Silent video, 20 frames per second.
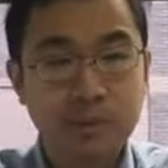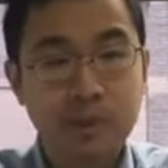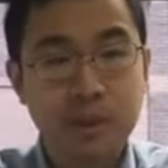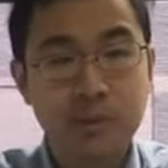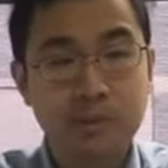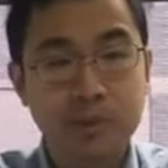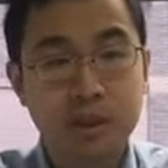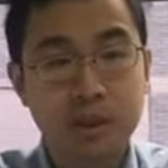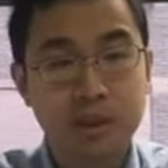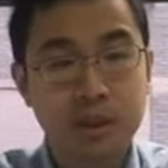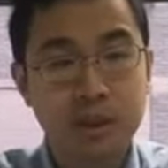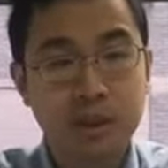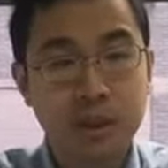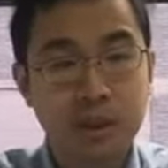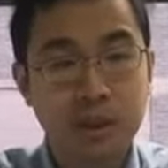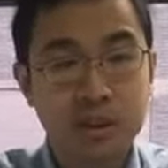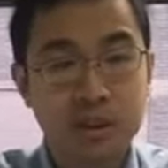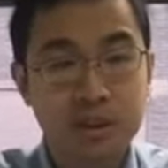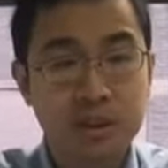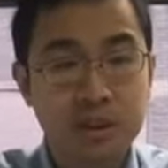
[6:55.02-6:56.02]
public
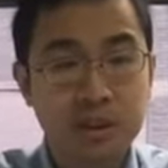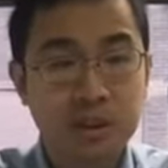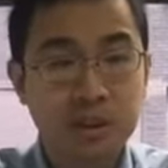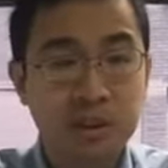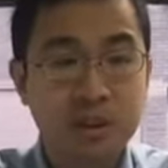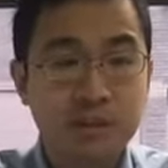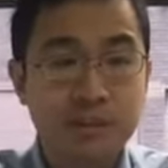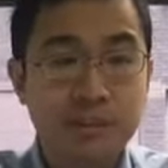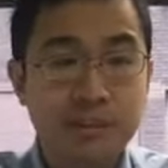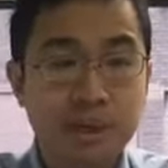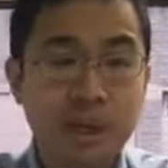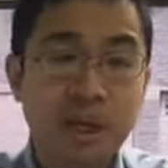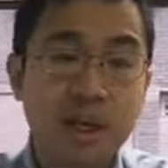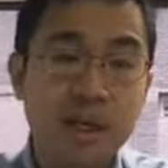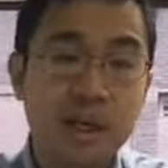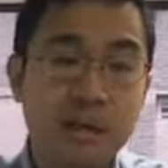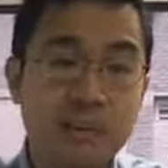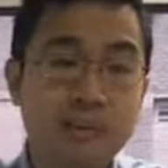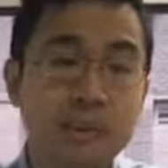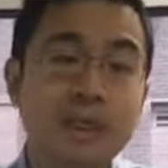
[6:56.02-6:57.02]
charge may
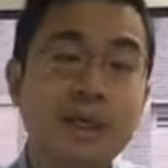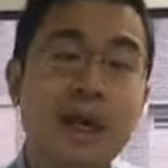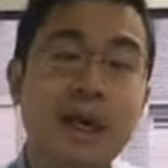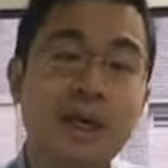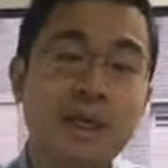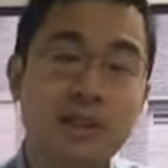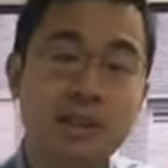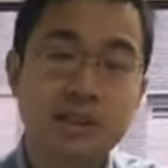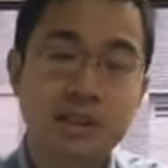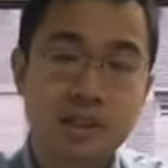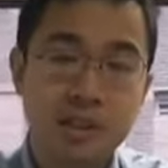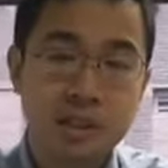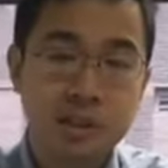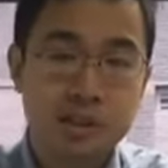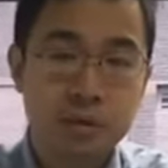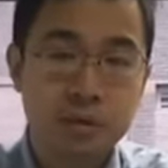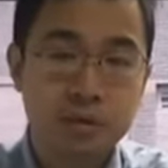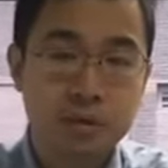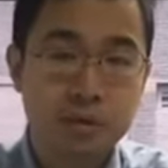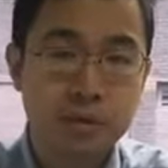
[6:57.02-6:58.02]
apply to
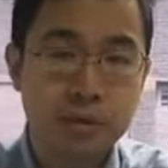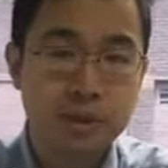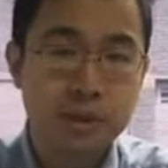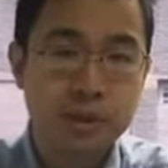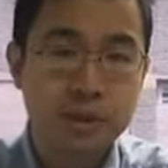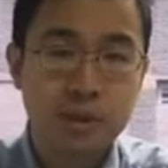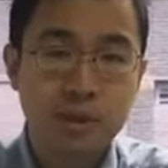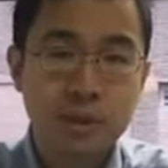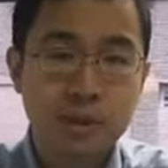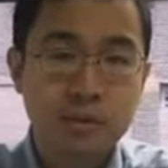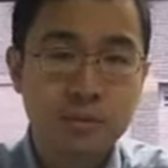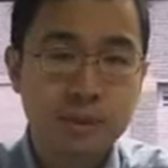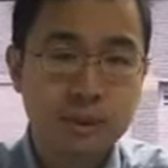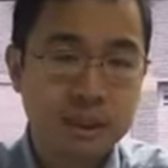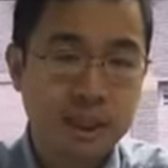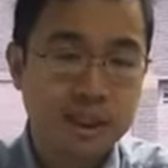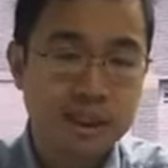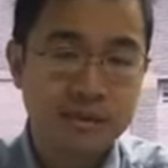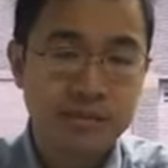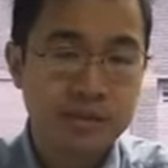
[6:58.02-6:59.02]
you,
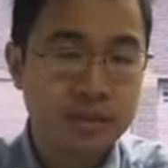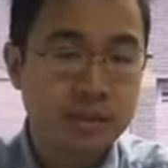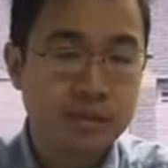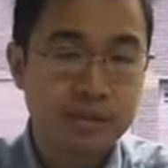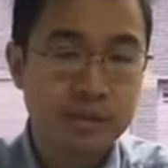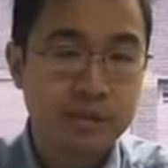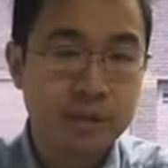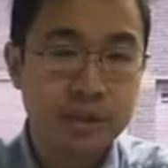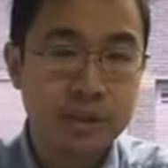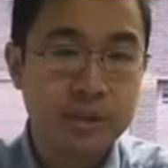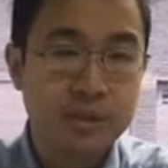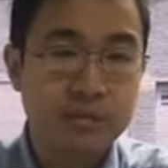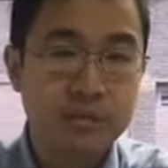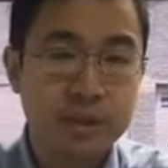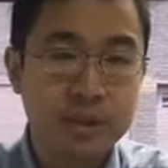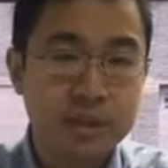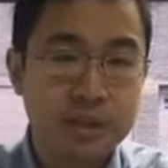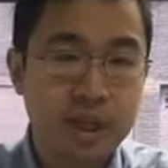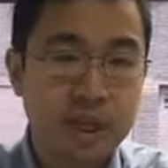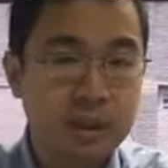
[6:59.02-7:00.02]
please feel free to
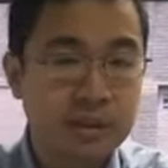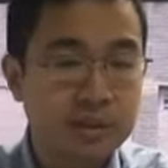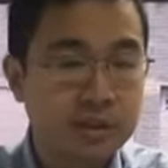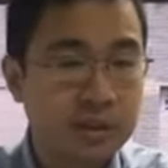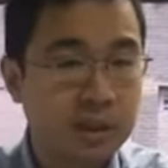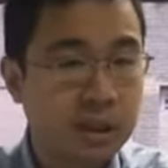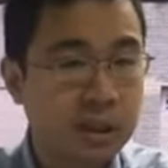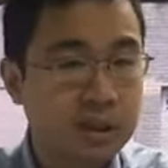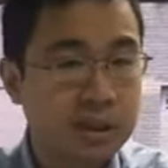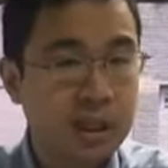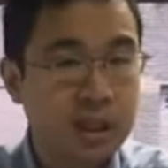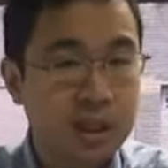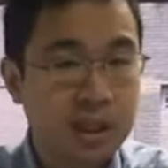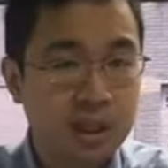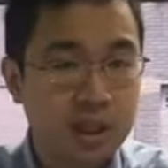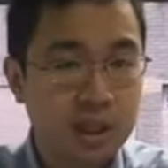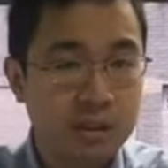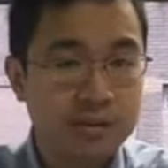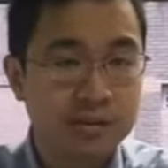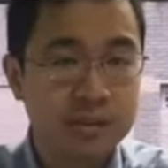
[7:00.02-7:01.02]
reach out to our
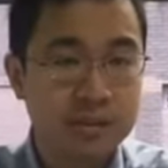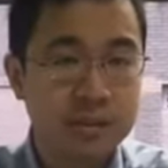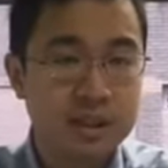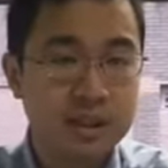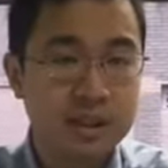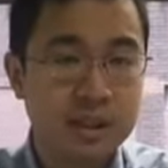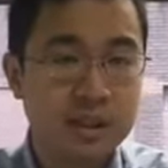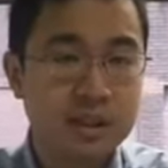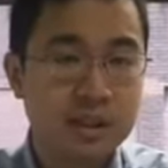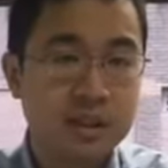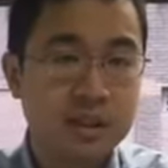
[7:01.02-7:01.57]
law office